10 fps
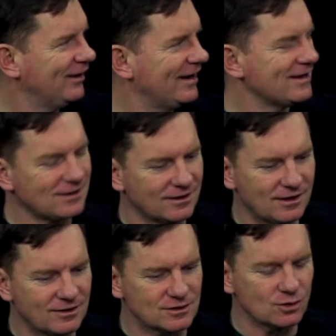like,
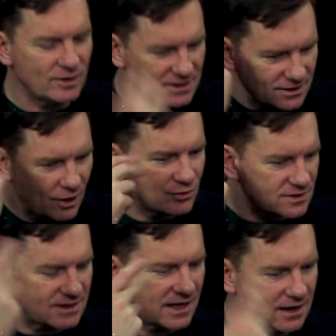there's always those
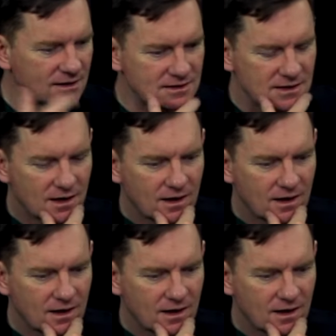things.